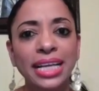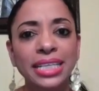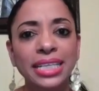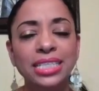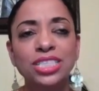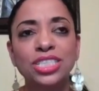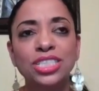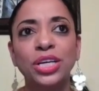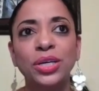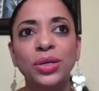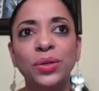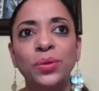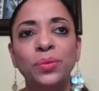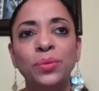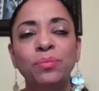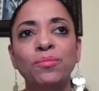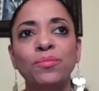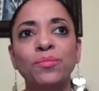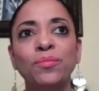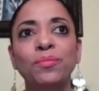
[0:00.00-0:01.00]
And
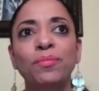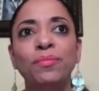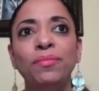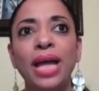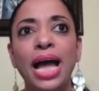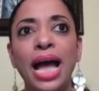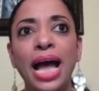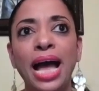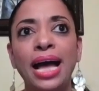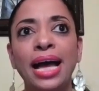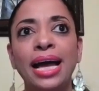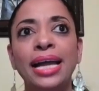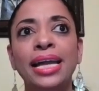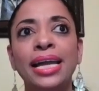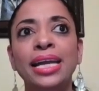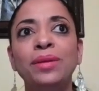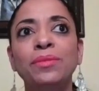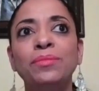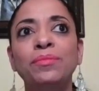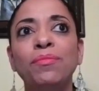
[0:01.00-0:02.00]
so
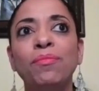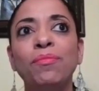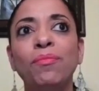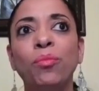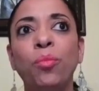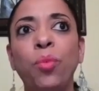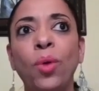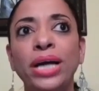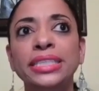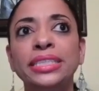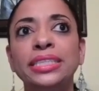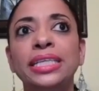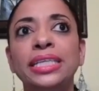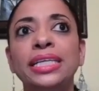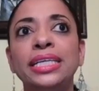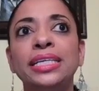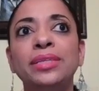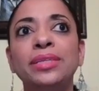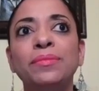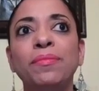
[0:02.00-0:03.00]
I
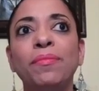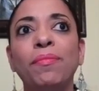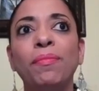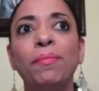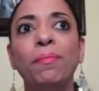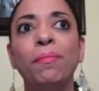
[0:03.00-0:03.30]
wanted